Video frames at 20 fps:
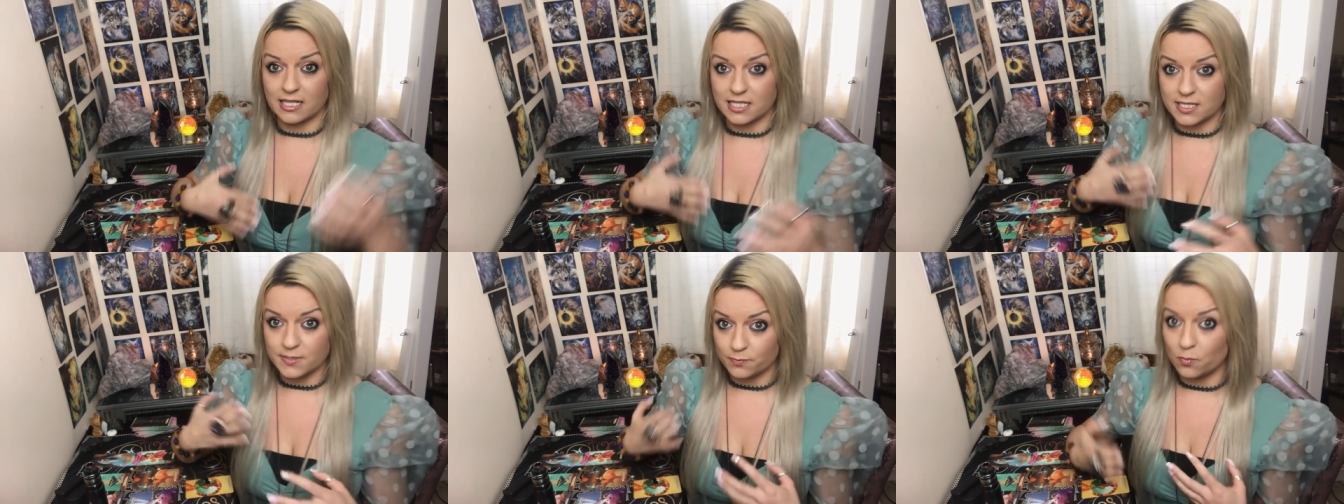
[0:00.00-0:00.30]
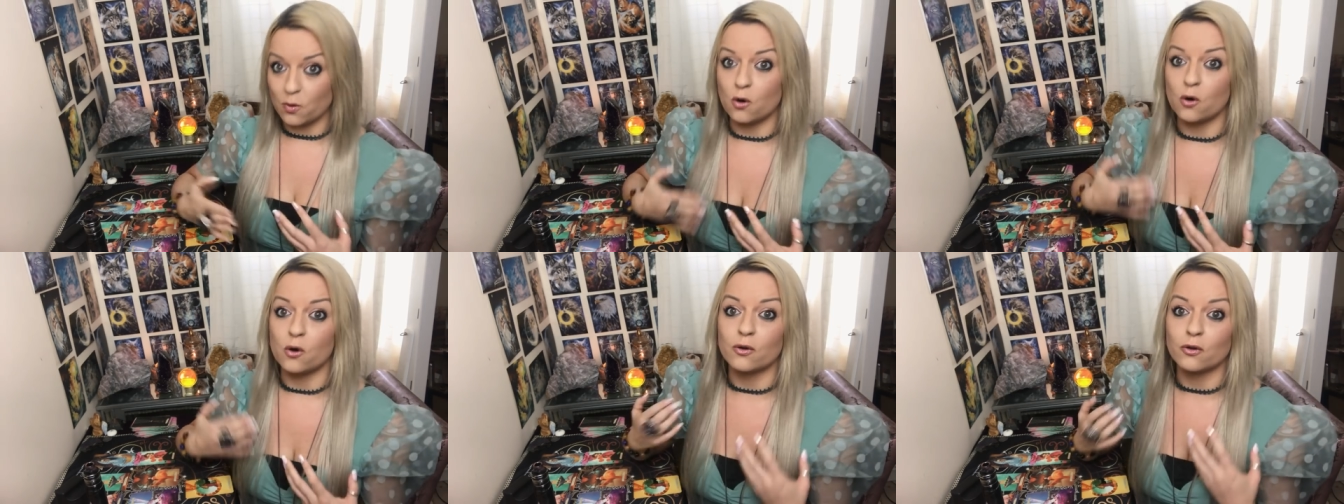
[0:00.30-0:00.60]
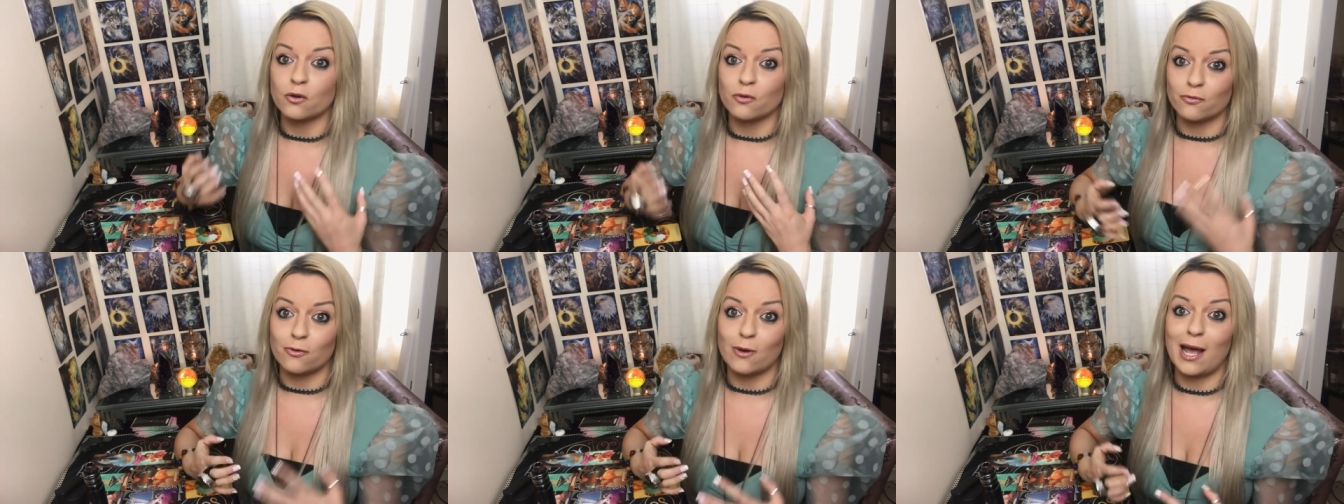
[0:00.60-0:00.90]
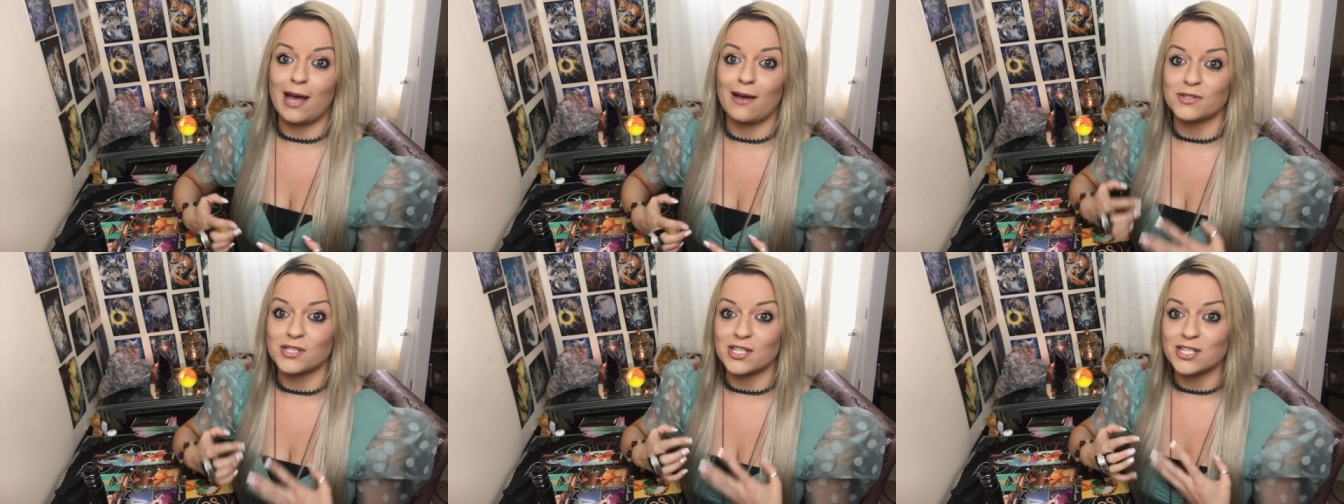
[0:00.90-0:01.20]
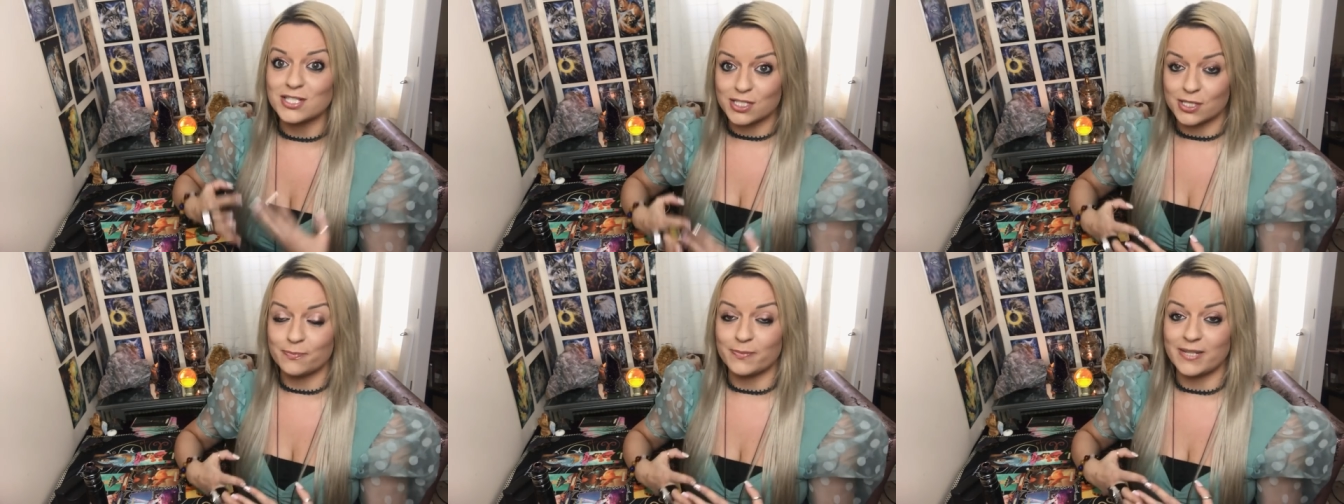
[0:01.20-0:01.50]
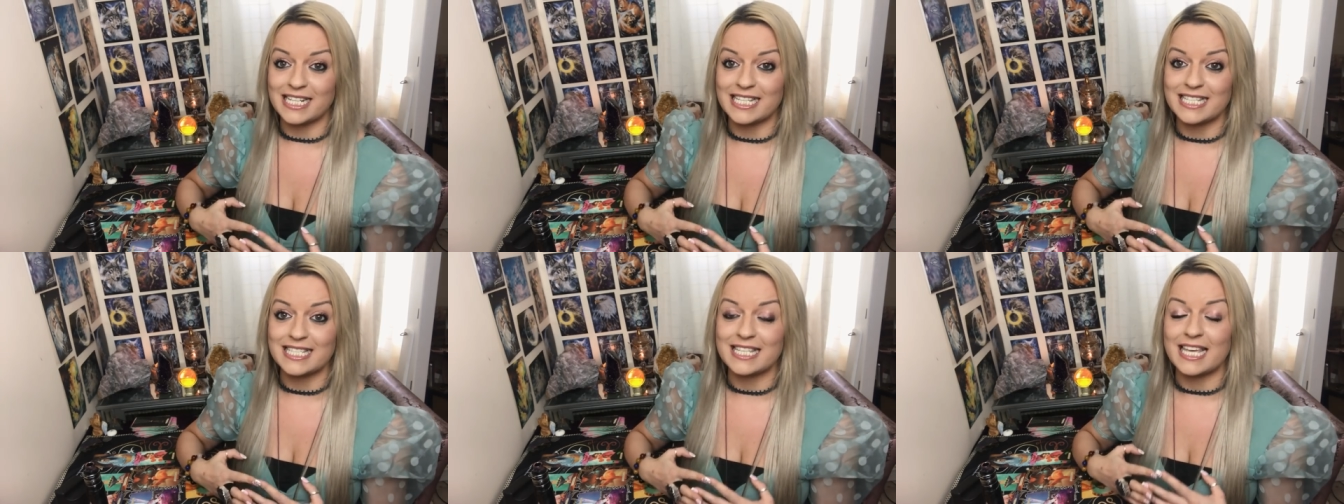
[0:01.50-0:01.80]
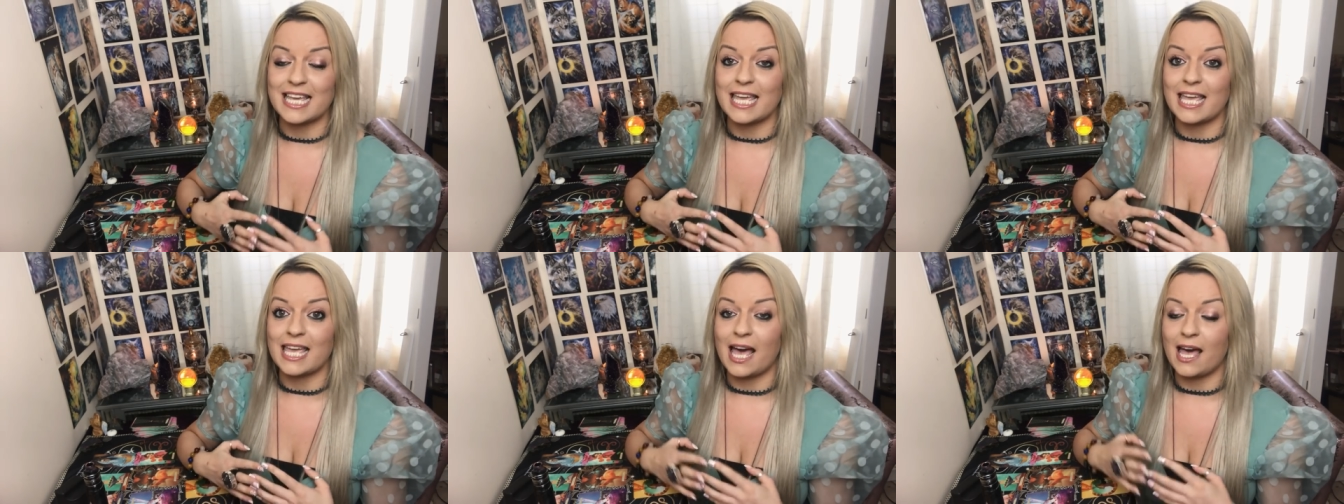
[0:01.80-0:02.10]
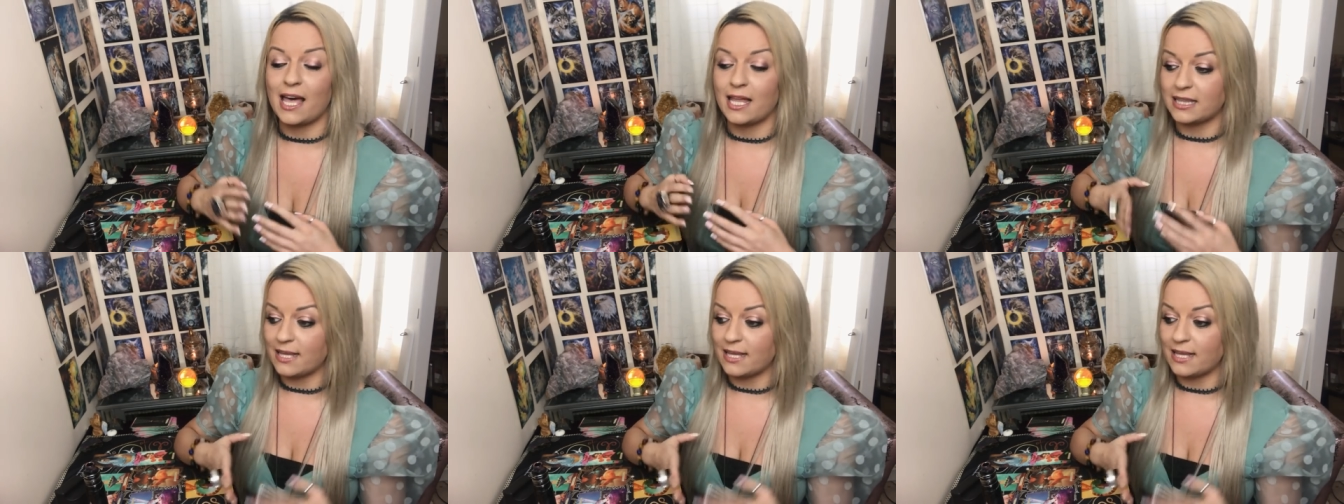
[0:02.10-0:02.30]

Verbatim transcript: this more grounded stability uh,